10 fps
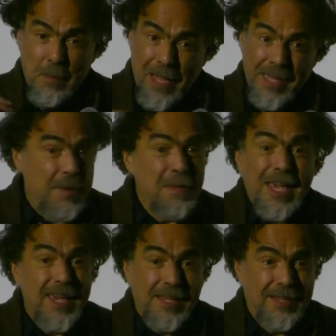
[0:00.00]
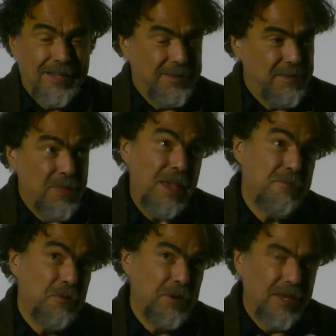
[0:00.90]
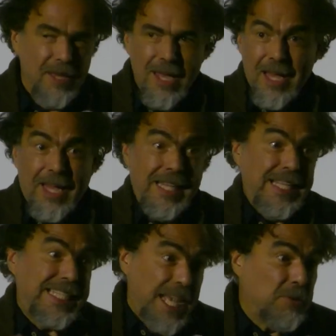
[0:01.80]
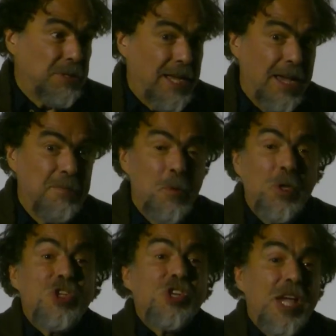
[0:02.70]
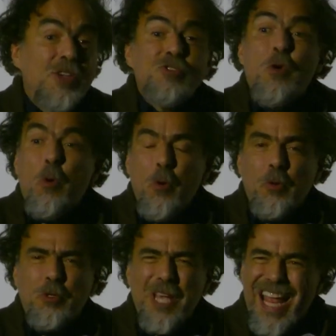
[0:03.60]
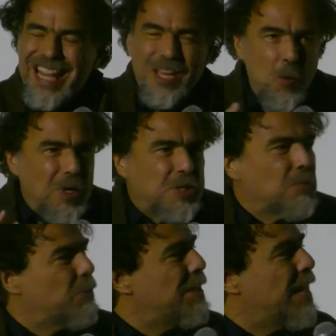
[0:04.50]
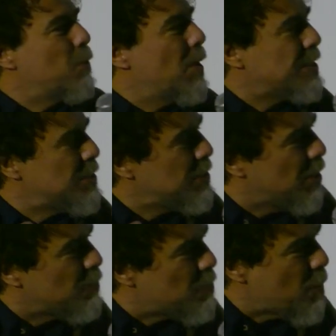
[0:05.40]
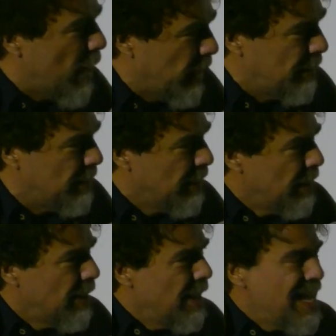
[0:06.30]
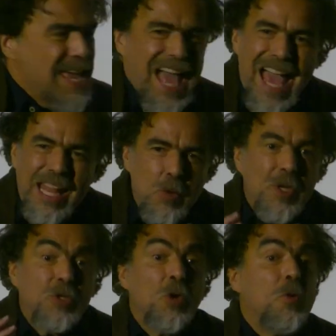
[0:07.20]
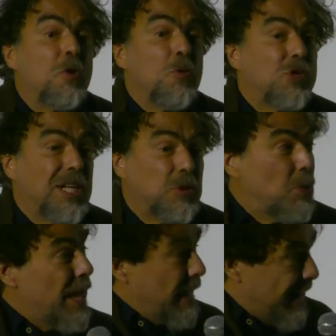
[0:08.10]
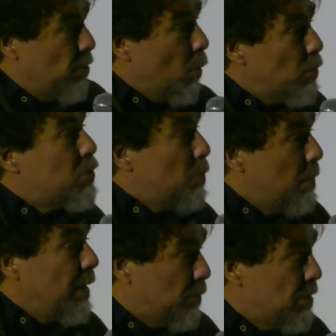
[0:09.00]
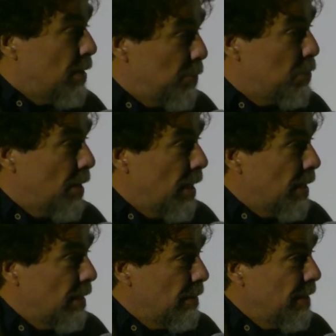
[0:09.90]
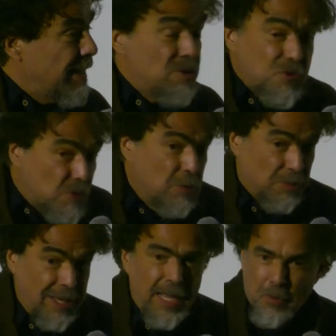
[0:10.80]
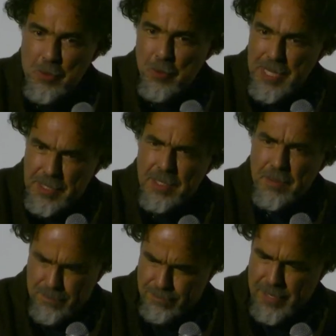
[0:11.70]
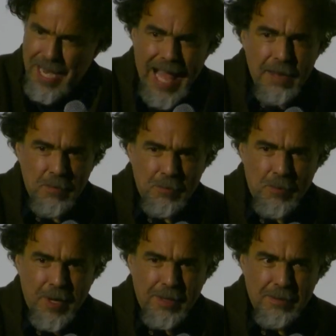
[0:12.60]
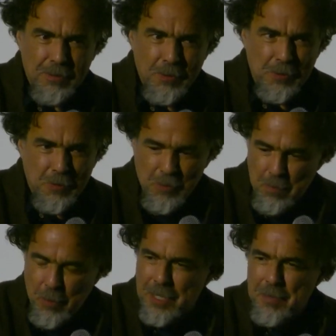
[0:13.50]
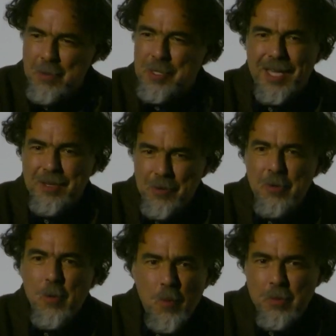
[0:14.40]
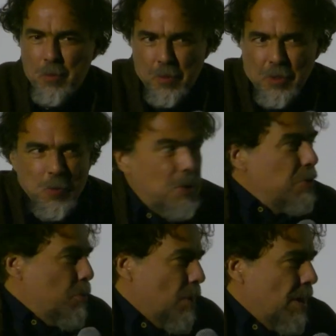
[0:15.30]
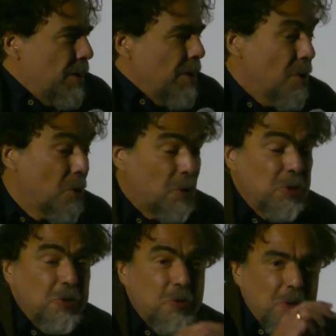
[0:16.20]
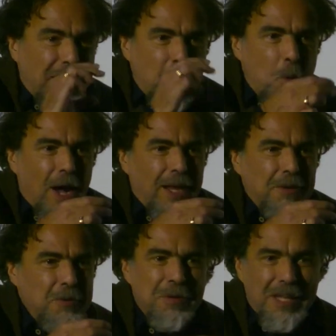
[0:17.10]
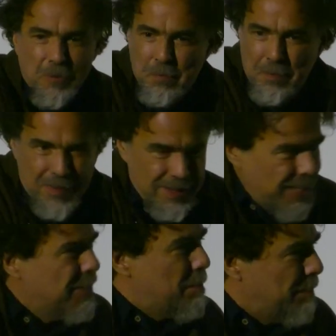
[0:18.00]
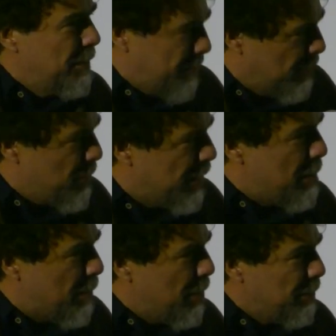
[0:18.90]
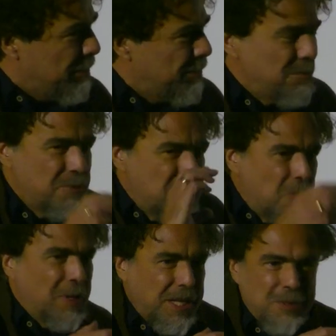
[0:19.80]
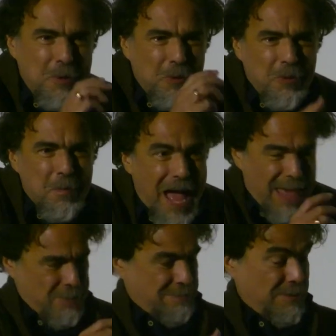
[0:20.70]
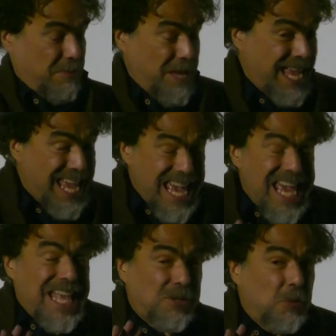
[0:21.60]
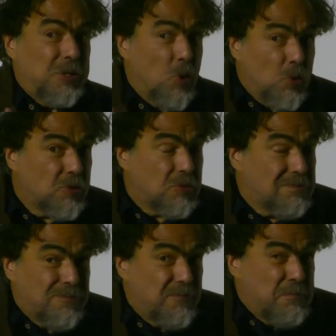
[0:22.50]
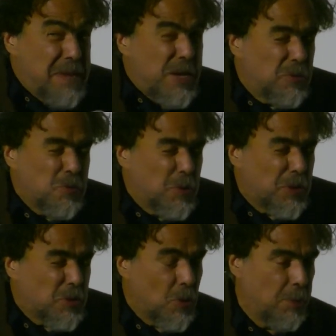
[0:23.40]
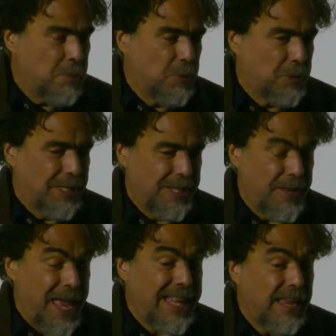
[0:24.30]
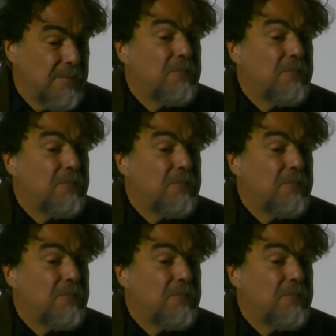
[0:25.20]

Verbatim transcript: The pandemic hit, thankfully. In the second time, we changed colors, and there was something that was not right. And it was so crucial to get those 2 minutes that you said. It's true. It's like when you listen to an album, right? You put in the music, and you know where you are, or you drink a wine. You don't need to drink the bottle. You know that it's good or bad. You know. So those minutes were so important. And